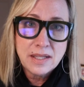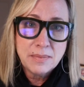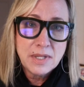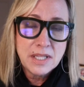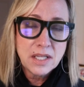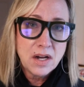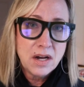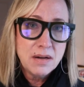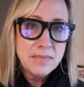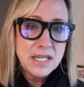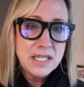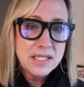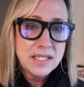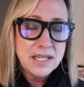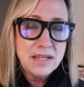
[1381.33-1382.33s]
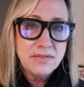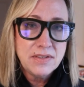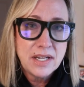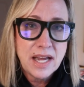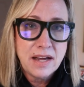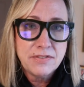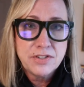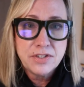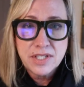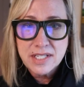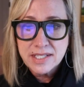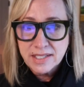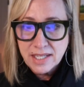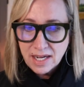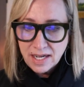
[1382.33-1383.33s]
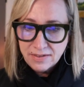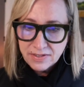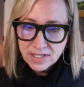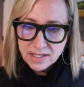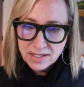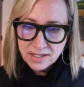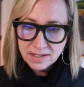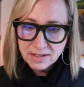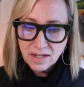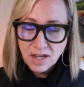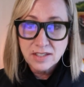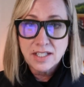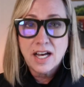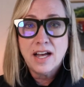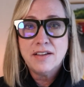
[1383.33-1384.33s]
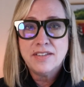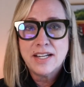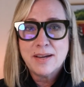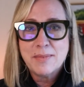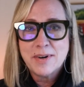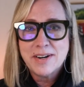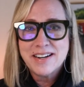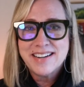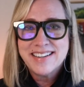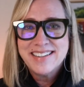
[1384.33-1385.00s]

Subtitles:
in the comments, even after this live is not live anymore.